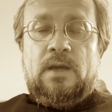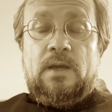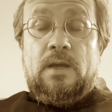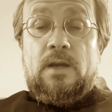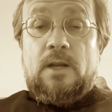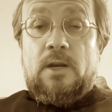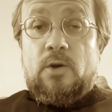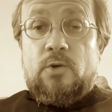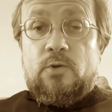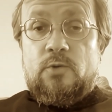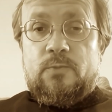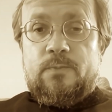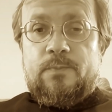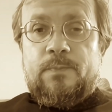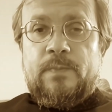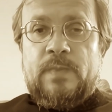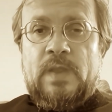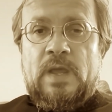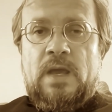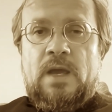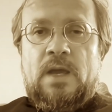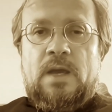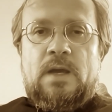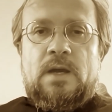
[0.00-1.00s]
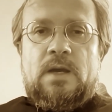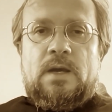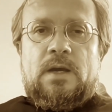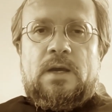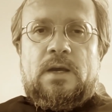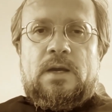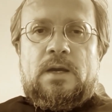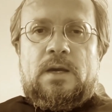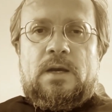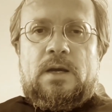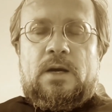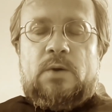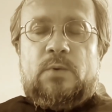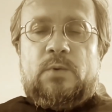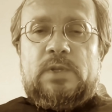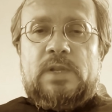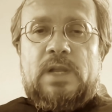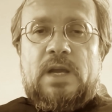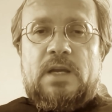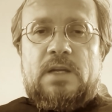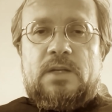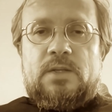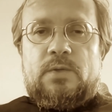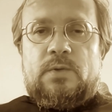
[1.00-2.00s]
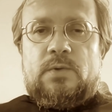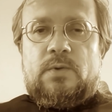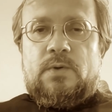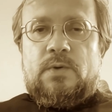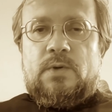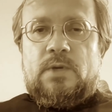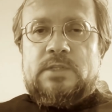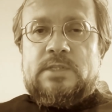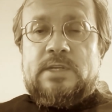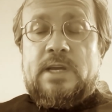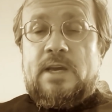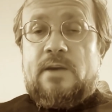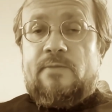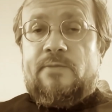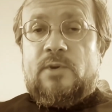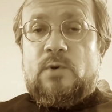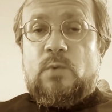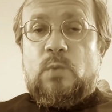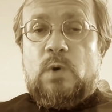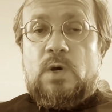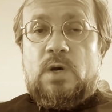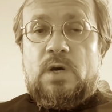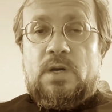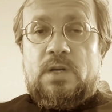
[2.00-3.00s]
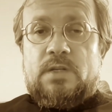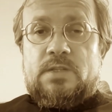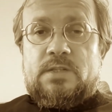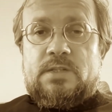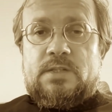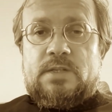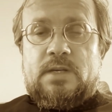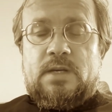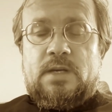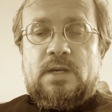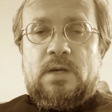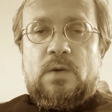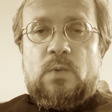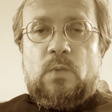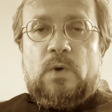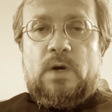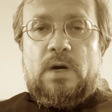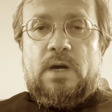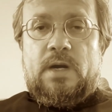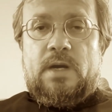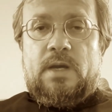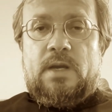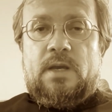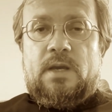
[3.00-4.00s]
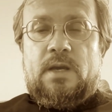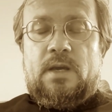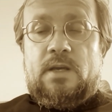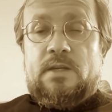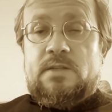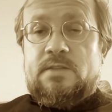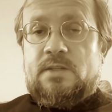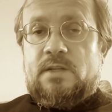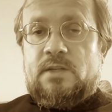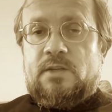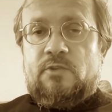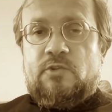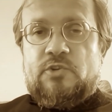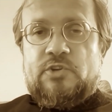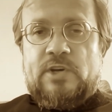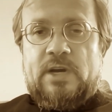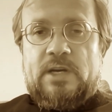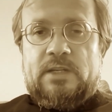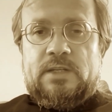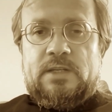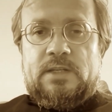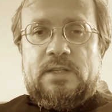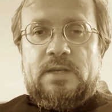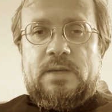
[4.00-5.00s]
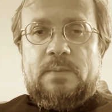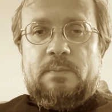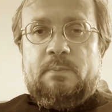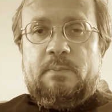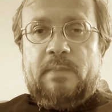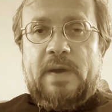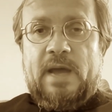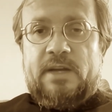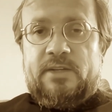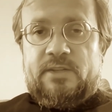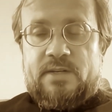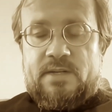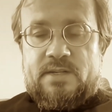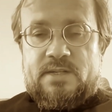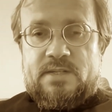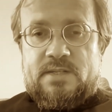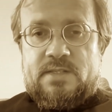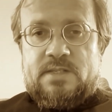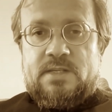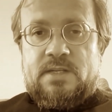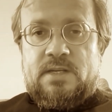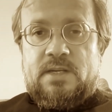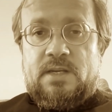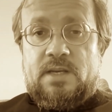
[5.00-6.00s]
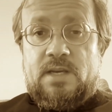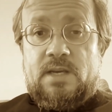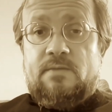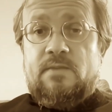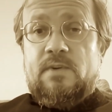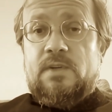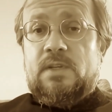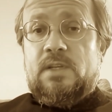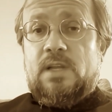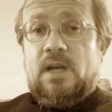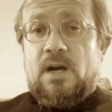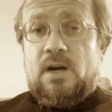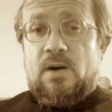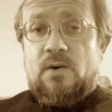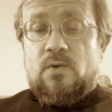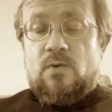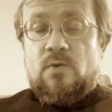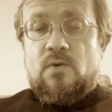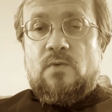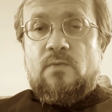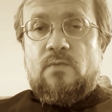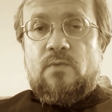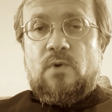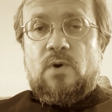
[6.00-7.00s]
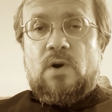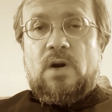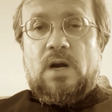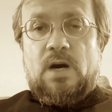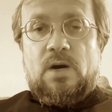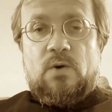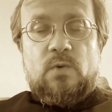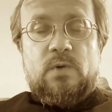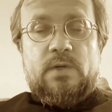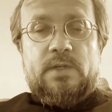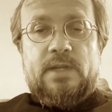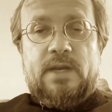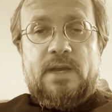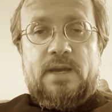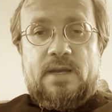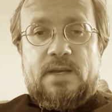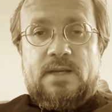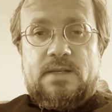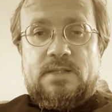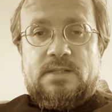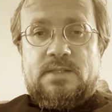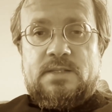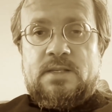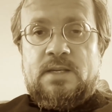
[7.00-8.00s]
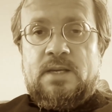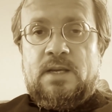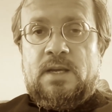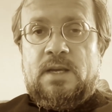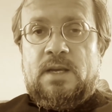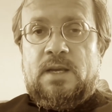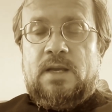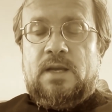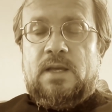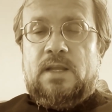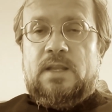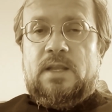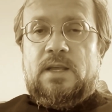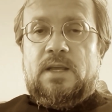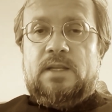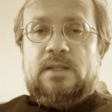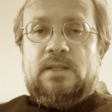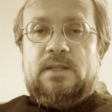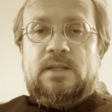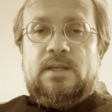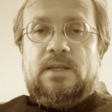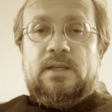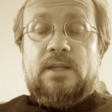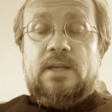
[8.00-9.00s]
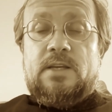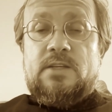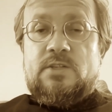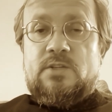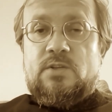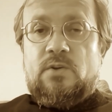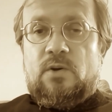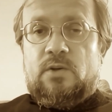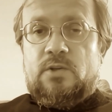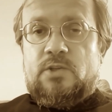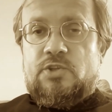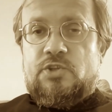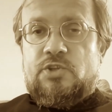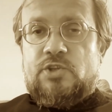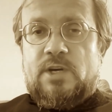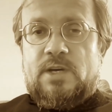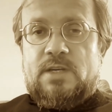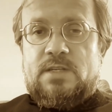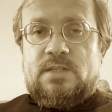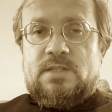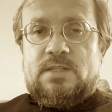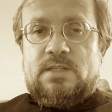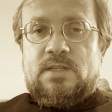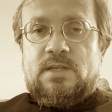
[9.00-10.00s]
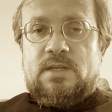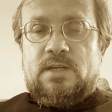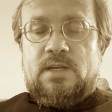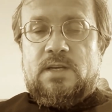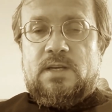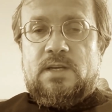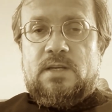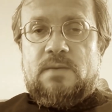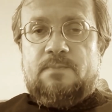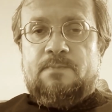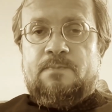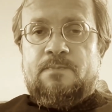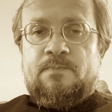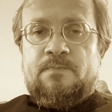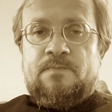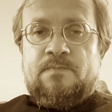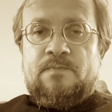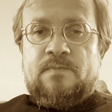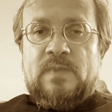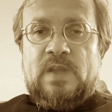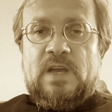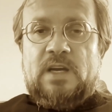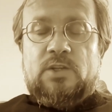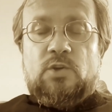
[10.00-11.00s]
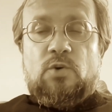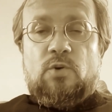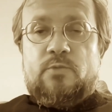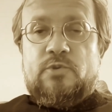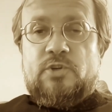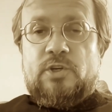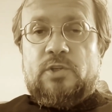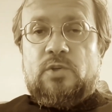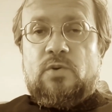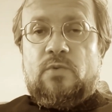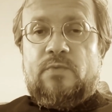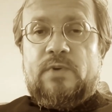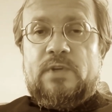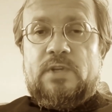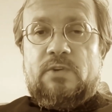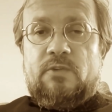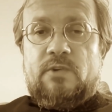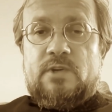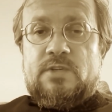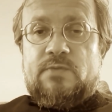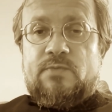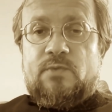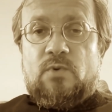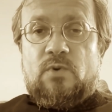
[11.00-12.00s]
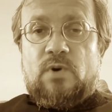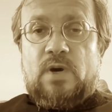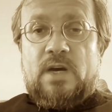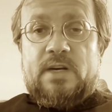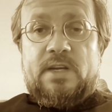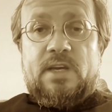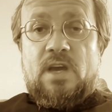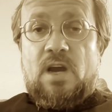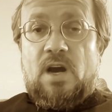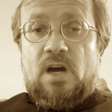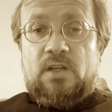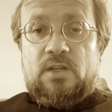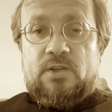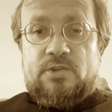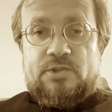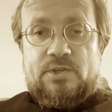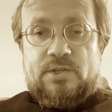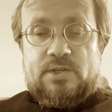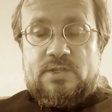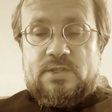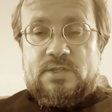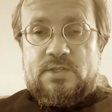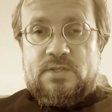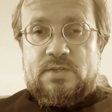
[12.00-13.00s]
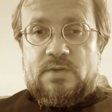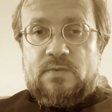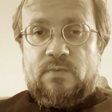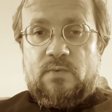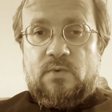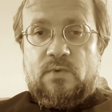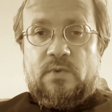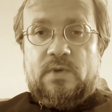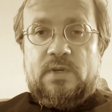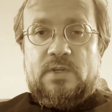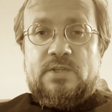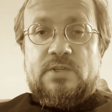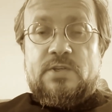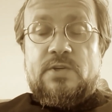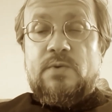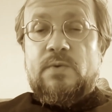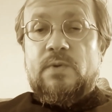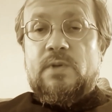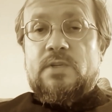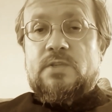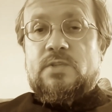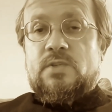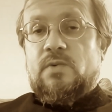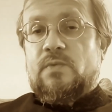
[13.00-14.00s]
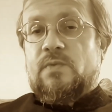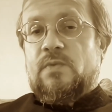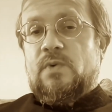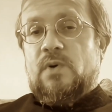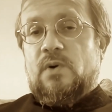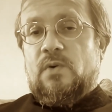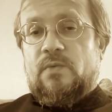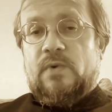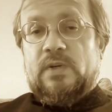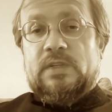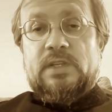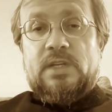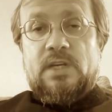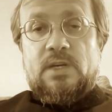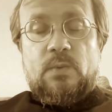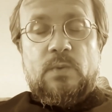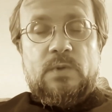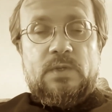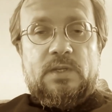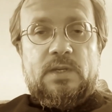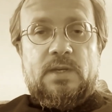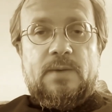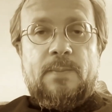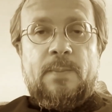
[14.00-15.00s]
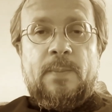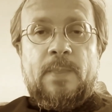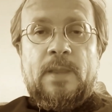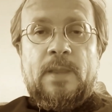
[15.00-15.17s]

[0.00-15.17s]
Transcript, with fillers: Hello. I would like to say a few words why Eastern Christianity matters even now for our days. That it is not just uh, an object of interest for archaeologists, for the students of, of antiquity,